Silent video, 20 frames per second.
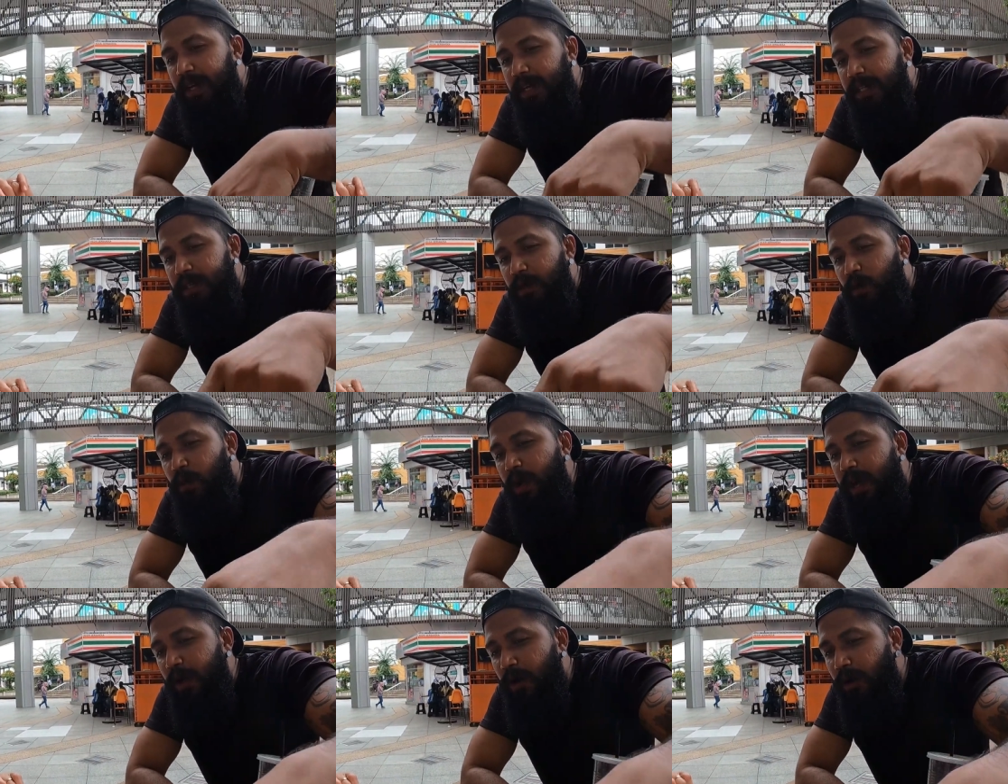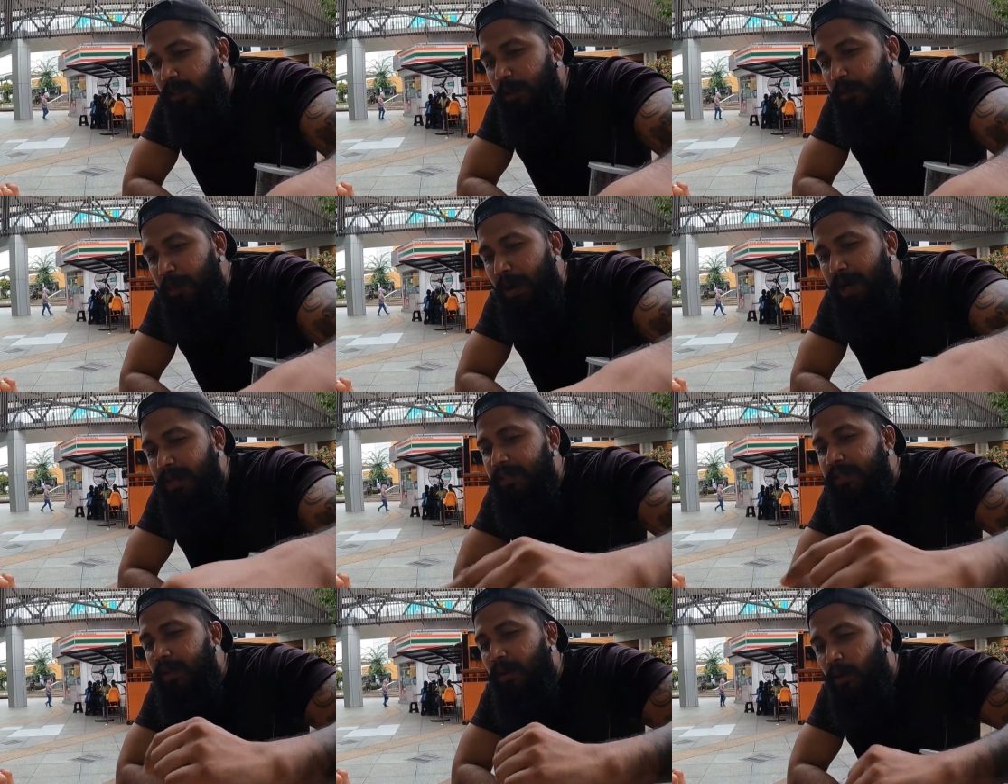So we cook the
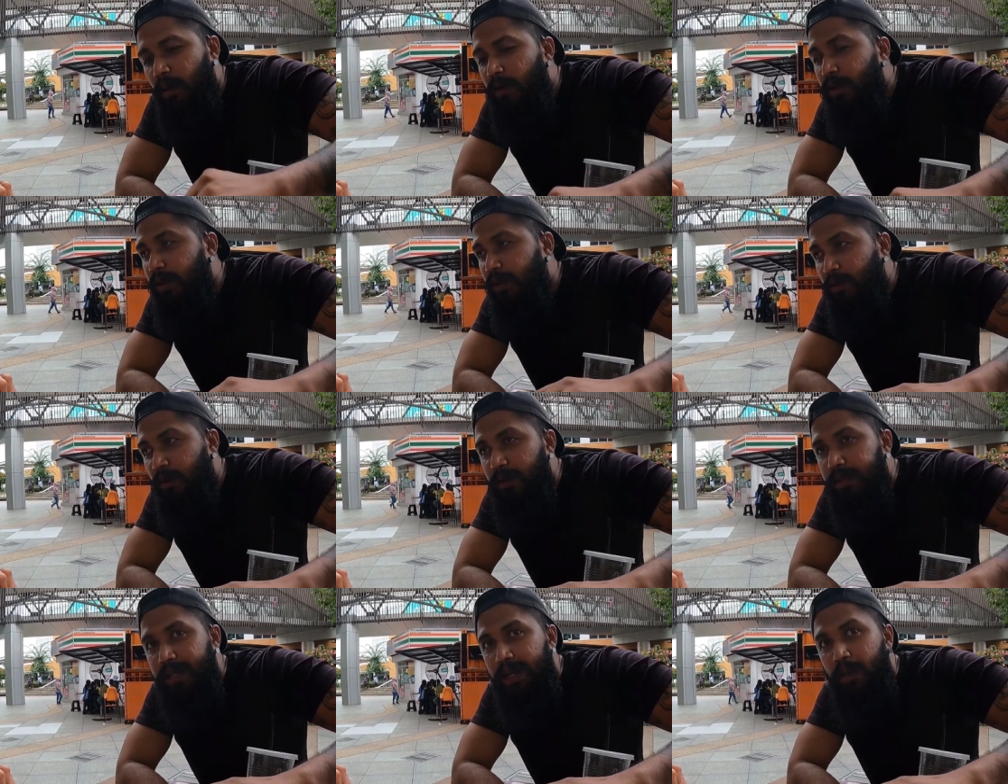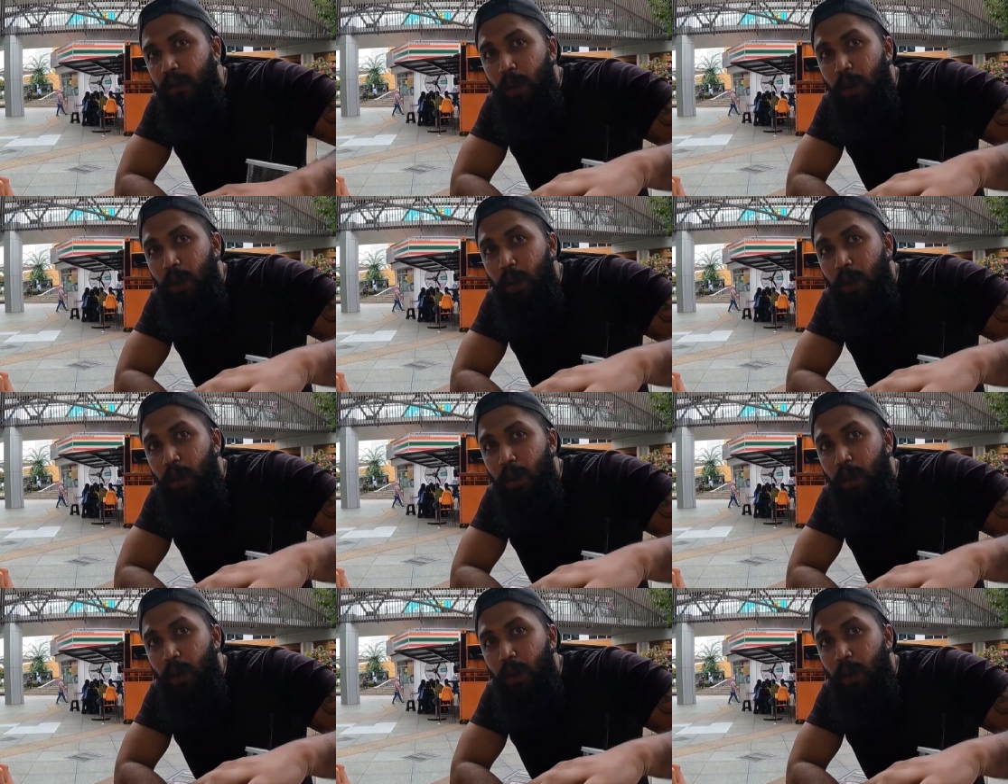pasta on the thosai.